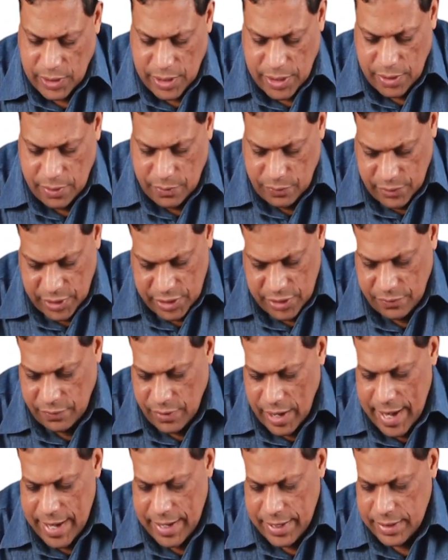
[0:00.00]
We
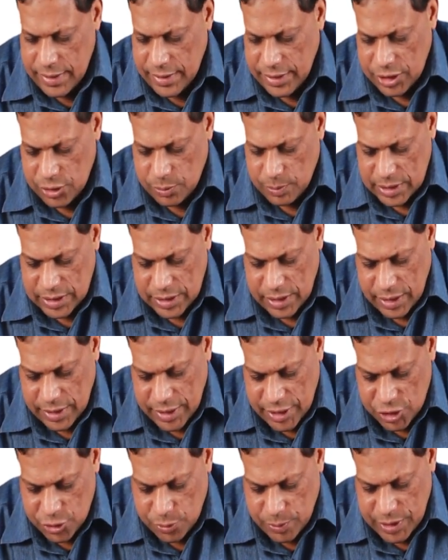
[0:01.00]
divide these muscle
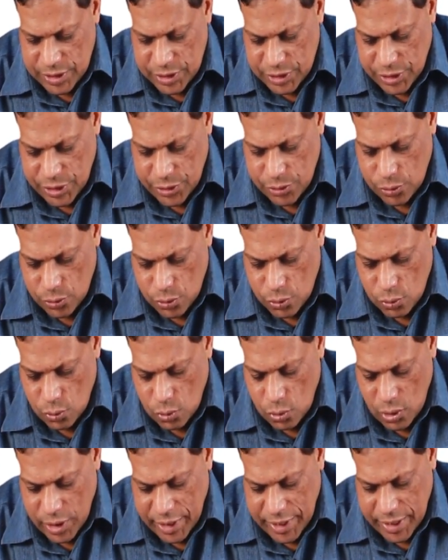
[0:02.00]
attachments into
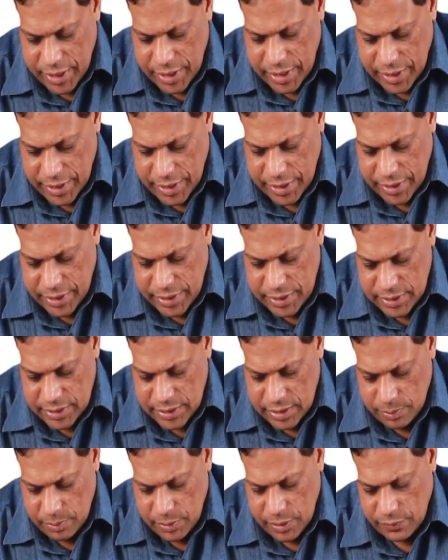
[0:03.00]
two
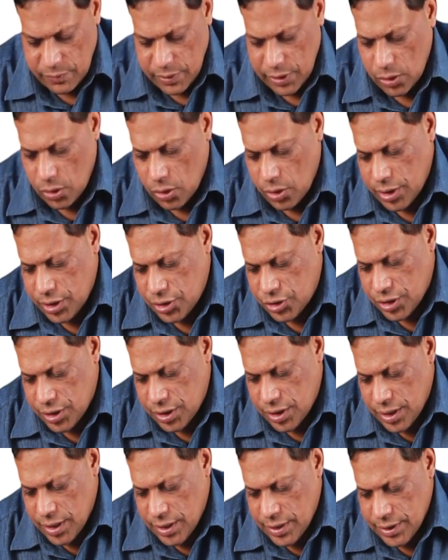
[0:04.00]
categories. Number one,
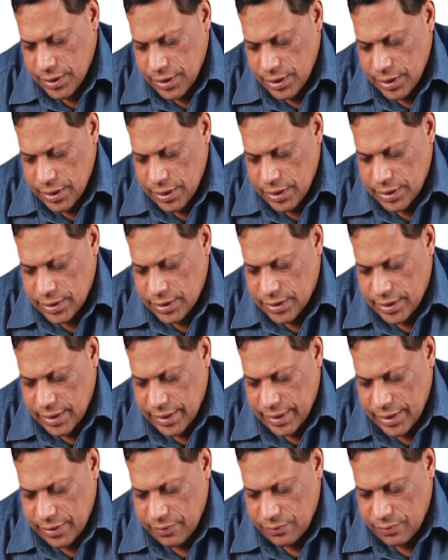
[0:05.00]
origin.
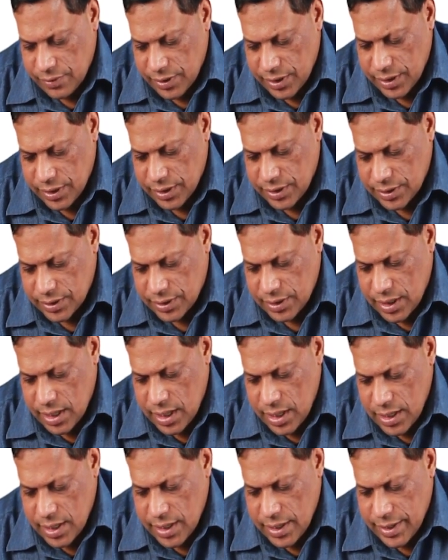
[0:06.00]
Second one is
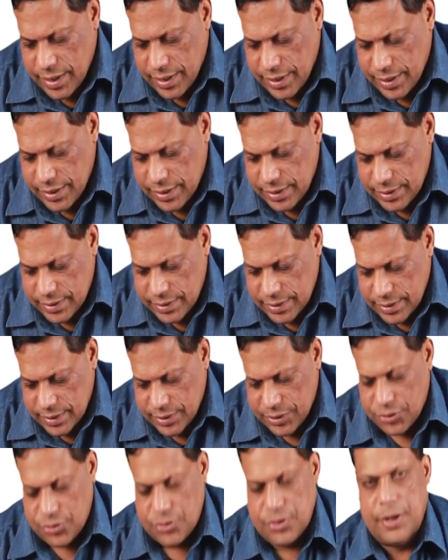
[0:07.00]
the
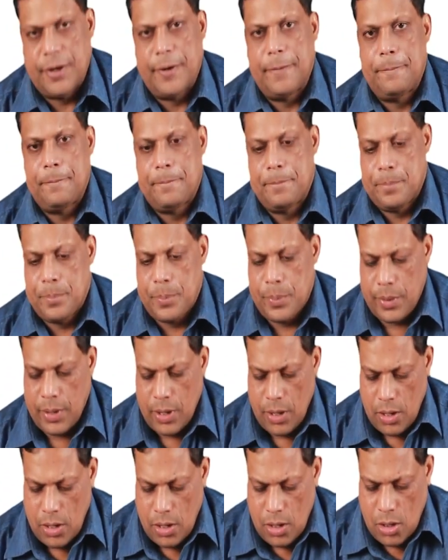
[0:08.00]
insertion.
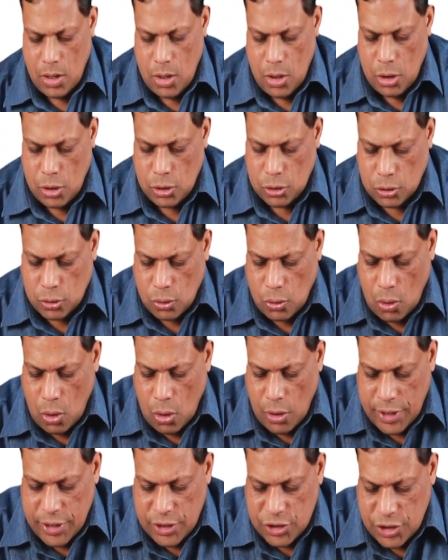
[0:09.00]
So
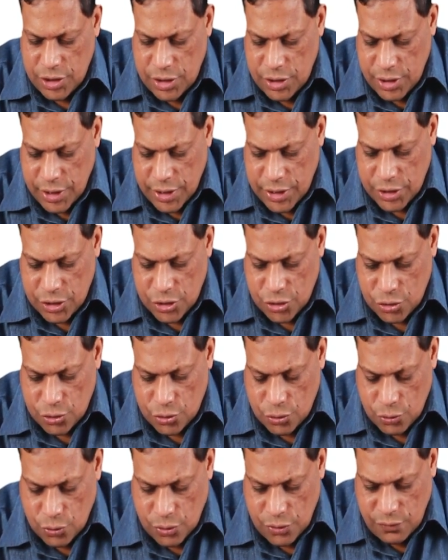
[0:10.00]
origin, it is
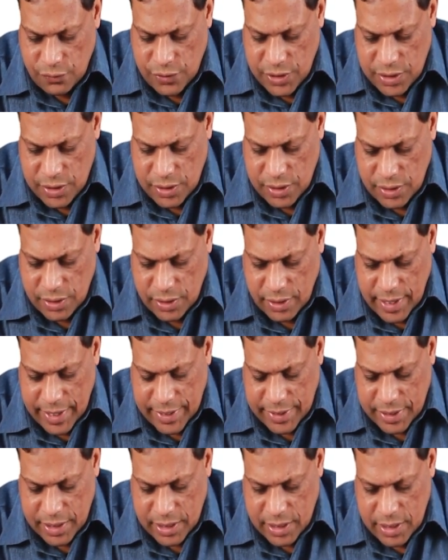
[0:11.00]
shown with
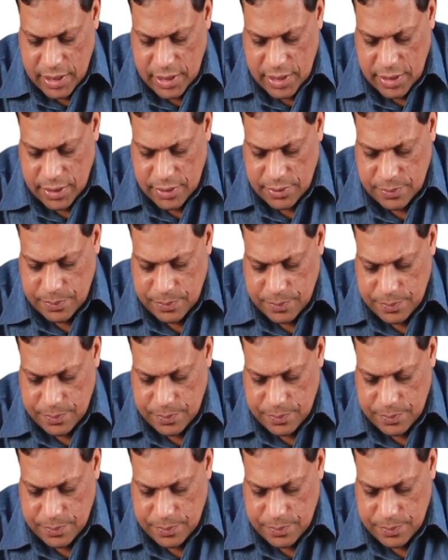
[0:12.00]
red color.